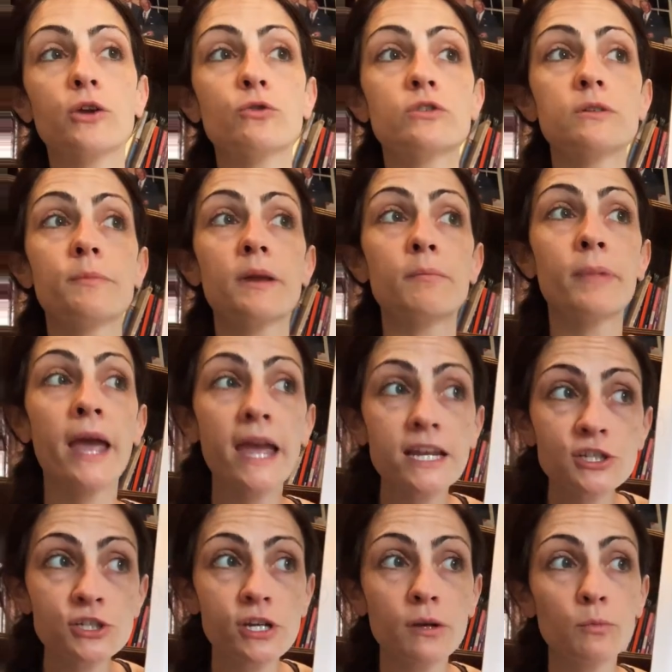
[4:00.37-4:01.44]
to be
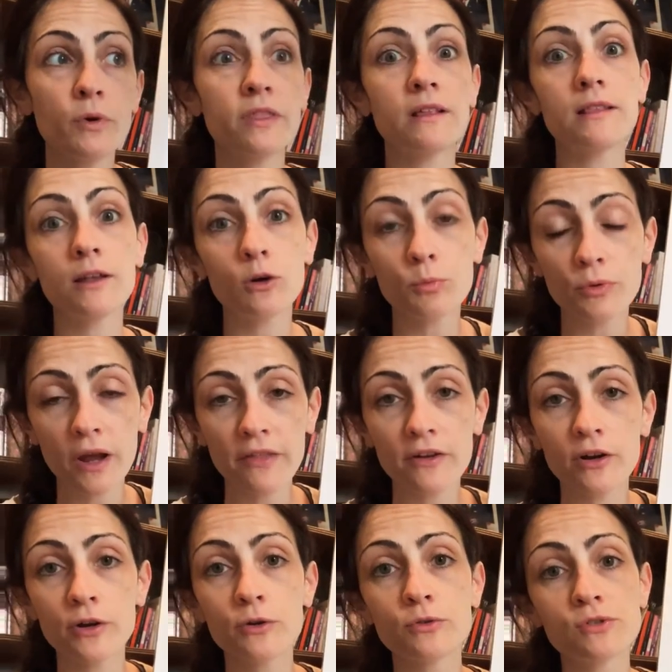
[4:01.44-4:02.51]
patient with a little
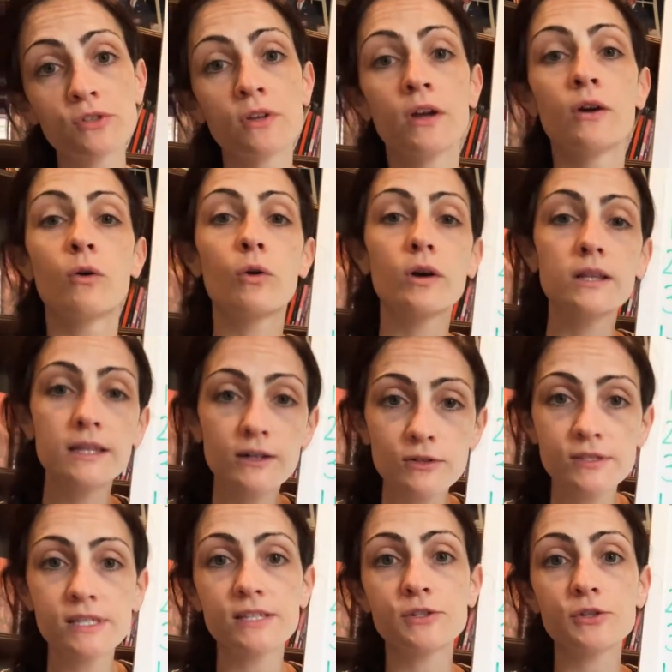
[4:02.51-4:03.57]
brother or a little
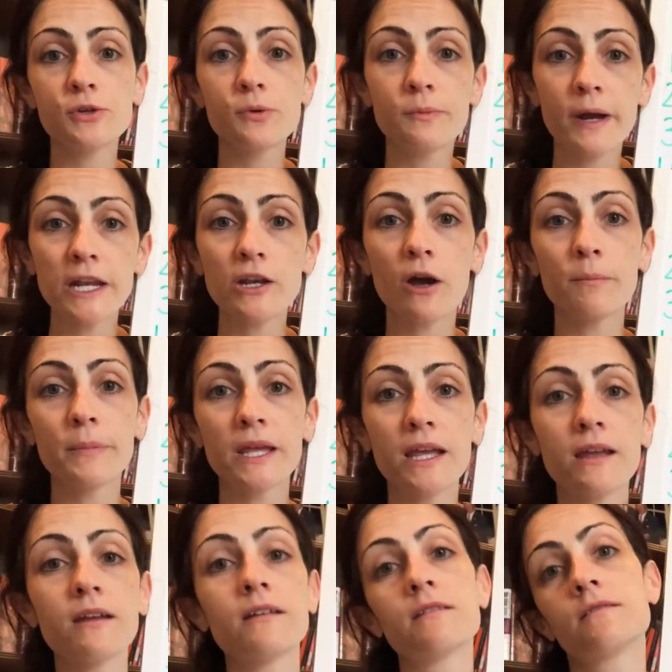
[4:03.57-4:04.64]
sister who might not
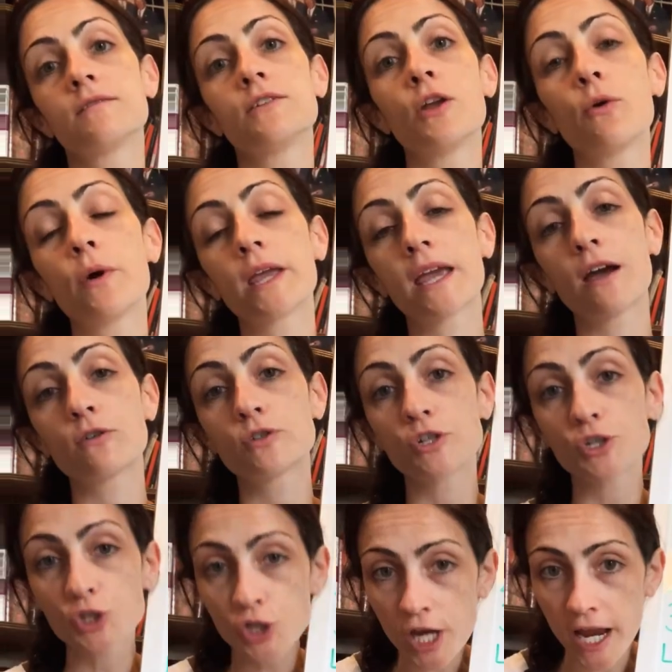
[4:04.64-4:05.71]
be knowing how to
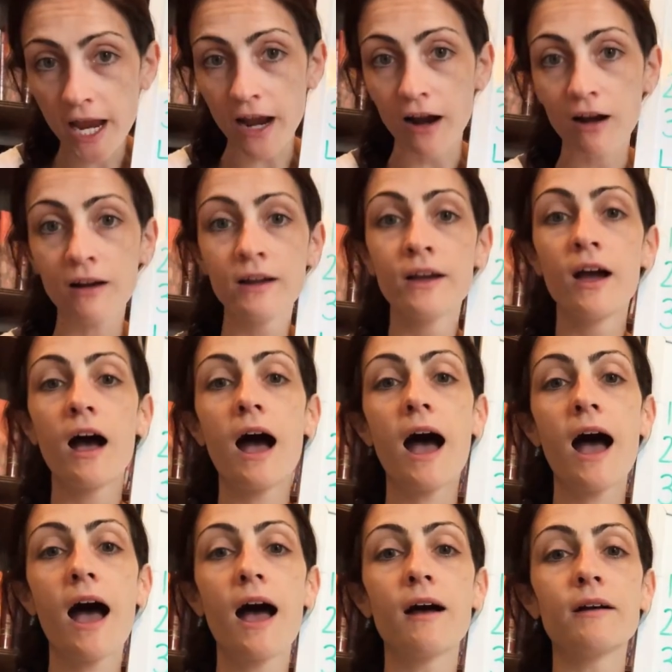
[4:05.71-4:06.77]
share.
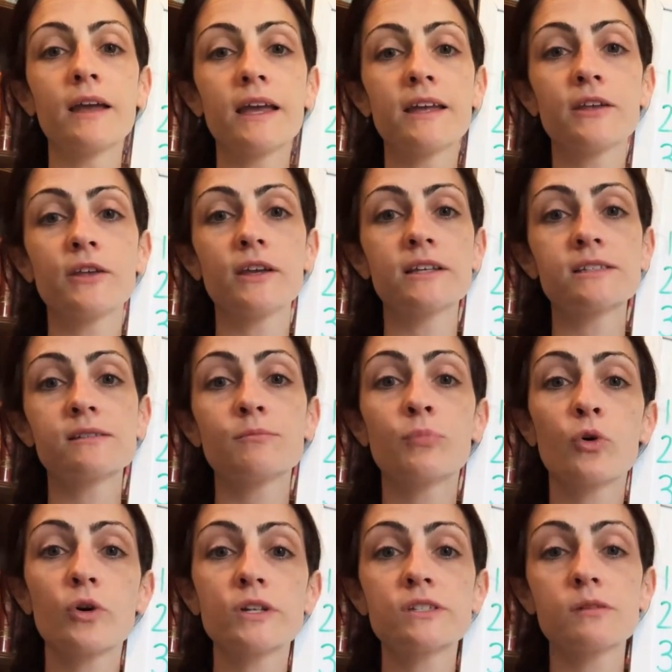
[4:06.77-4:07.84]
It's
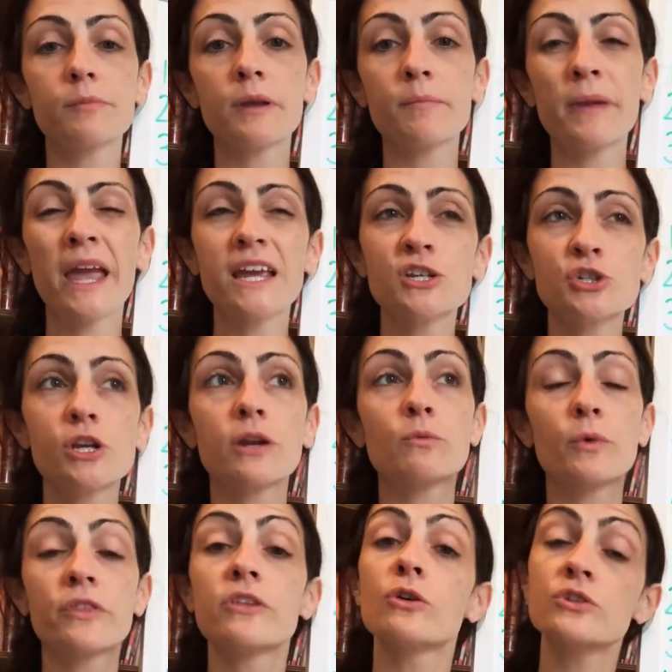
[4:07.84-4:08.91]
important to be patient
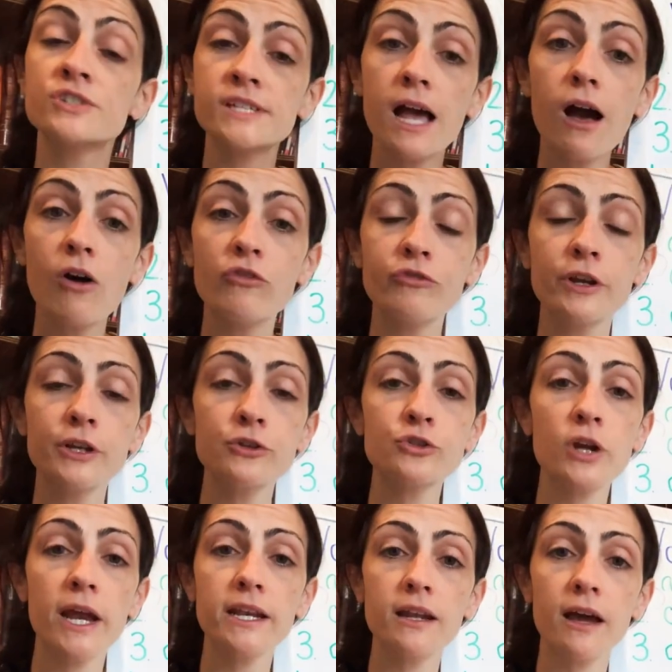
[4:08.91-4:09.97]
with yourself when you're
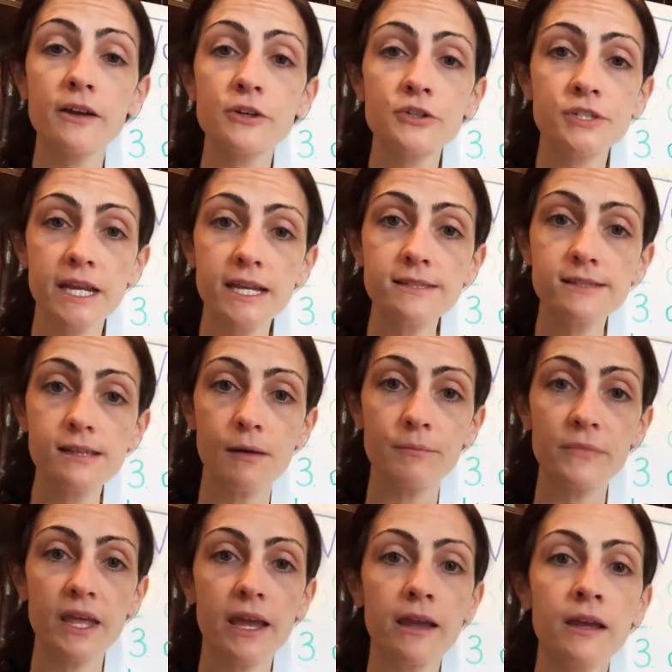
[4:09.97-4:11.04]
trying to understand
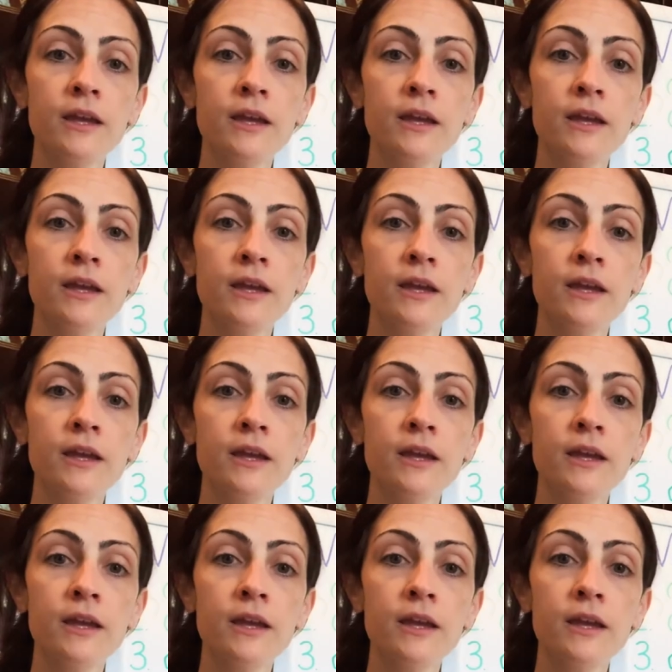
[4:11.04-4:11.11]
something.